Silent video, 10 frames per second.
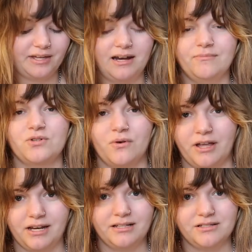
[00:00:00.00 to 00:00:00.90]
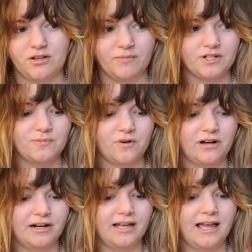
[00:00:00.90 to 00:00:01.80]
and I'm enjoying it so much
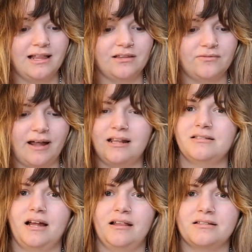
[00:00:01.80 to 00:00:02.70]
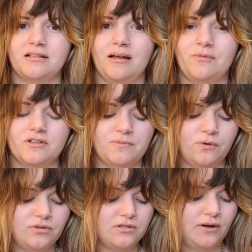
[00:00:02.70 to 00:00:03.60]
more and the writing style is a lot more
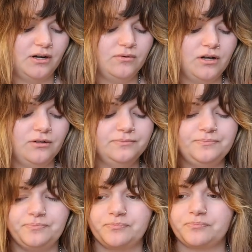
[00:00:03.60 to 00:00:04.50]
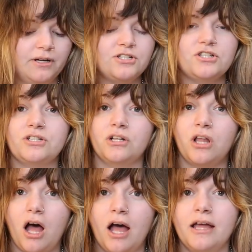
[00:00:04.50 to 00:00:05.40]
smooth so I don't know but it's just a
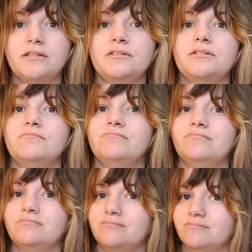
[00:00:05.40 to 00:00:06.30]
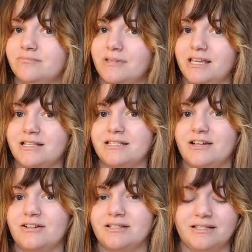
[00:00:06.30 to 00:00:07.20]
lot
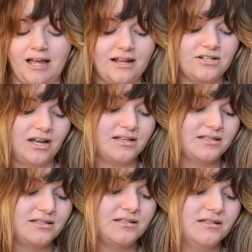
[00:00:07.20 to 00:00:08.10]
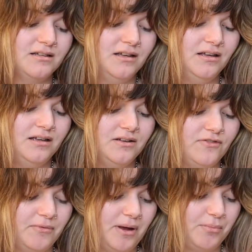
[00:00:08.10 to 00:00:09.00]
easier to digest
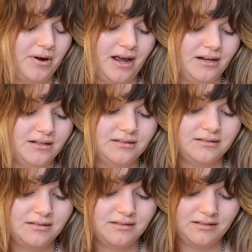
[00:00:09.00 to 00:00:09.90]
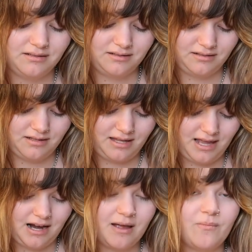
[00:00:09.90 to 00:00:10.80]
for my brain
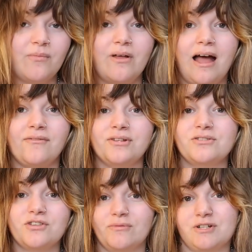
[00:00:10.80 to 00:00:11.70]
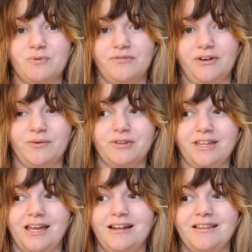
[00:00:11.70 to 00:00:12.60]
and I'm having so much more fun with
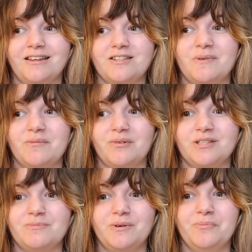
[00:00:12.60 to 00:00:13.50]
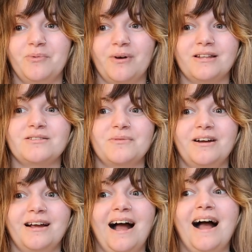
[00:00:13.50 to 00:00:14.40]
it. There's been multiple points
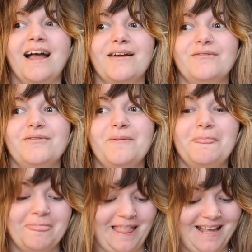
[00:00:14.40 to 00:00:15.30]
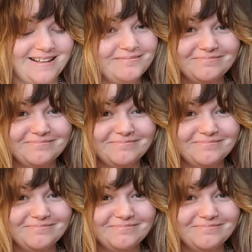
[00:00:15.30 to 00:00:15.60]
where I've like